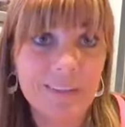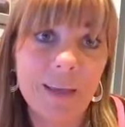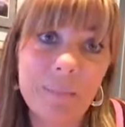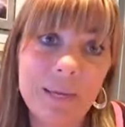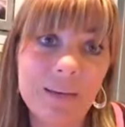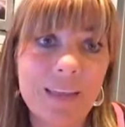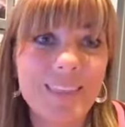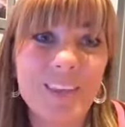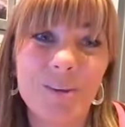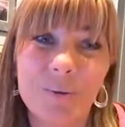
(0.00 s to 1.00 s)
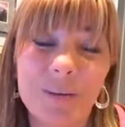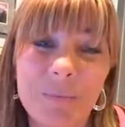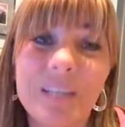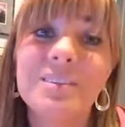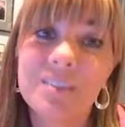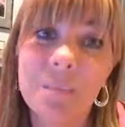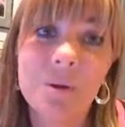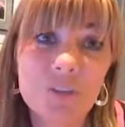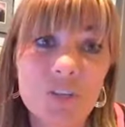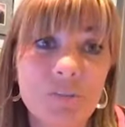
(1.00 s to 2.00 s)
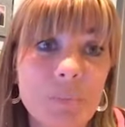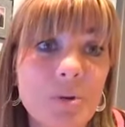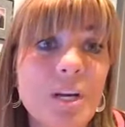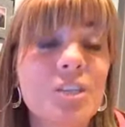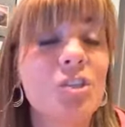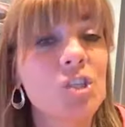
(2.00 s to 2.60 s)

I mean, I think you know what I mean. Emotional repercussion.